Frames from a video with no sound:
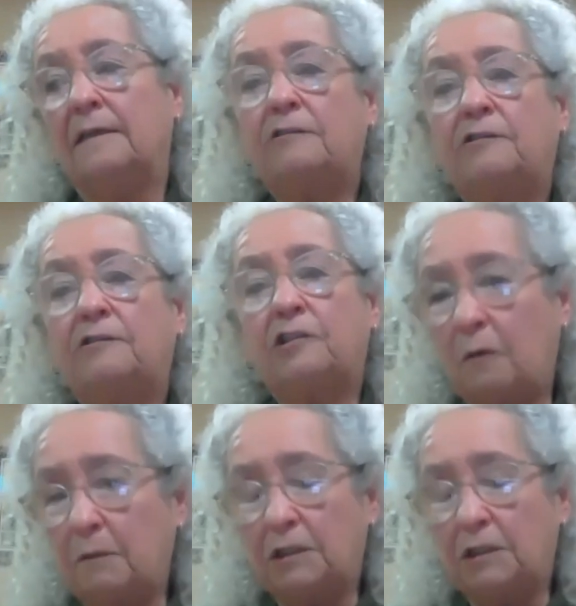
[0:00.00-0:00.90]
That's
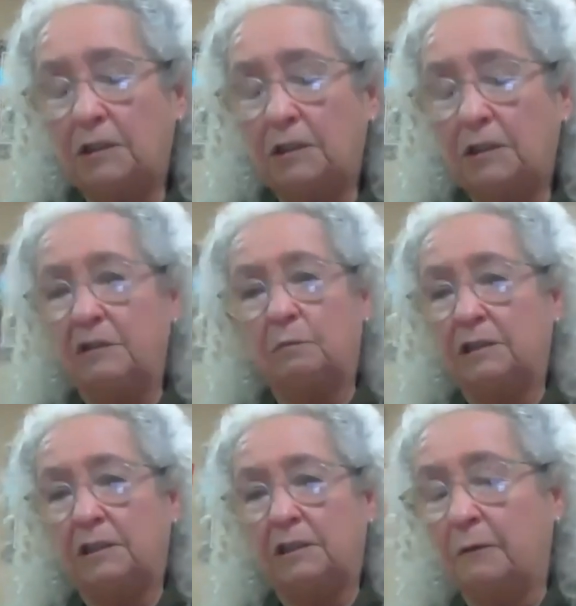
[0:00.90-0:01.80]
so much from this
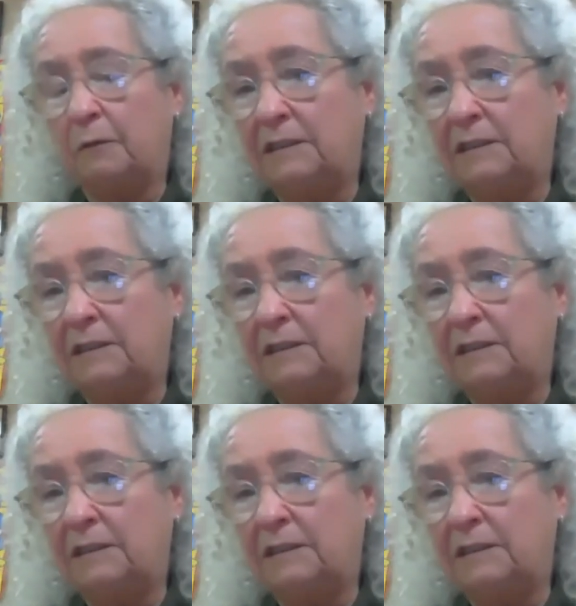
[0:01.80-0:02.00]
material.